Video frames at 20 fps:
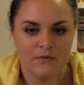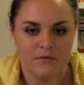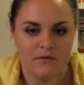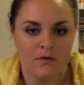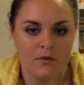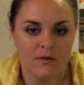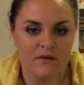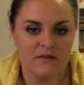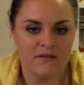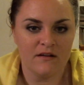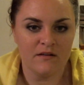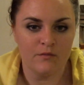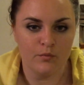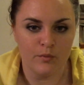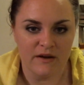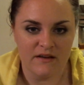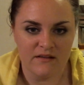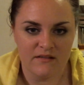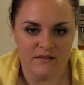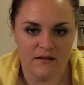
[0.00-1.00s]
So instead of
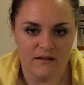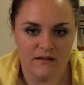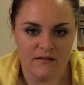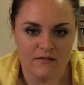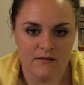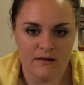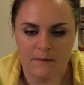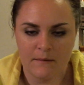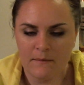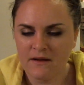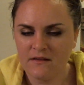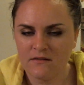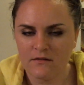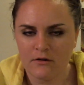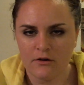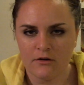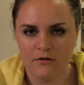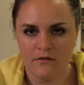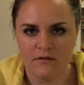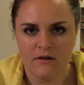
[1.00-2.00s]
waste this, and I might
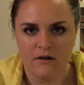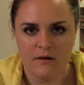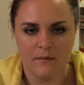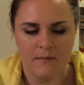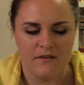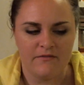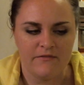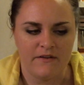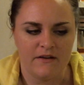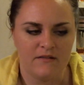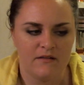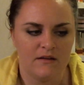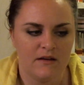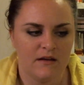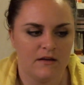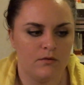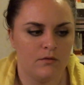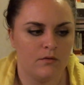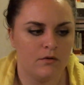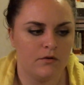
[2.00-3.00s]
start using it on my face
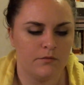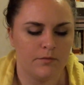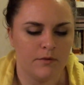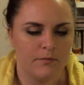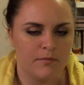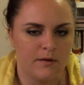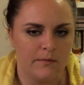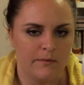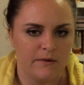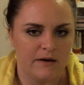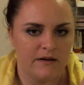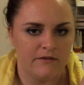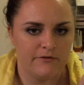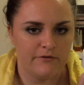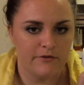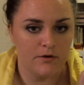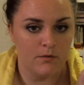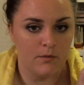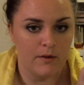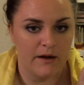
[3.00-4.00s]
again, who knows, but probably not
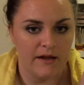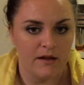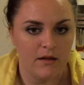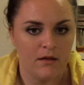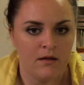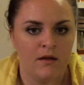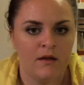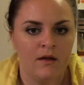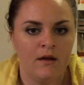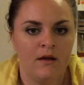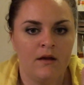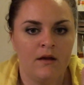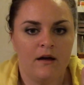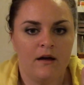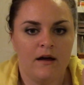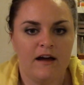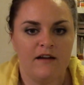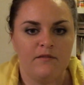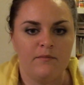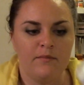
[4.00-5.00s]
for a while,
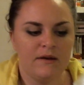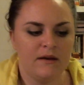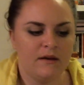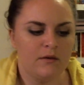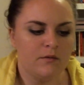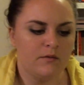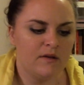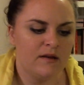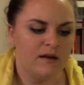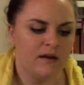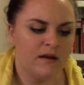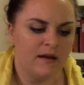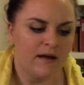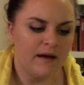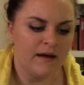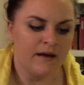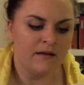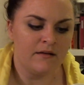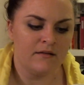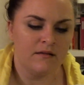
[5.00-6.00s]
I've been using it
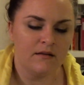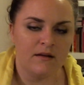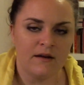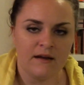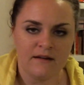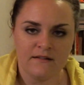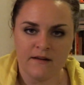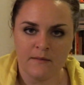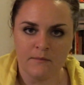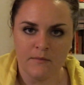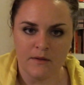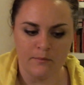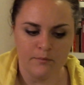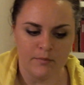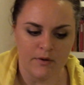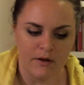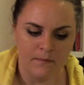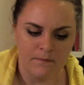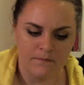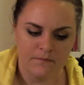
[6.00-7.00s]
as a nighttime lip
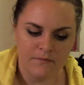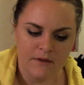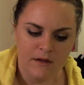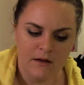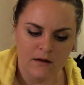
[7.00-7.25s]
balm.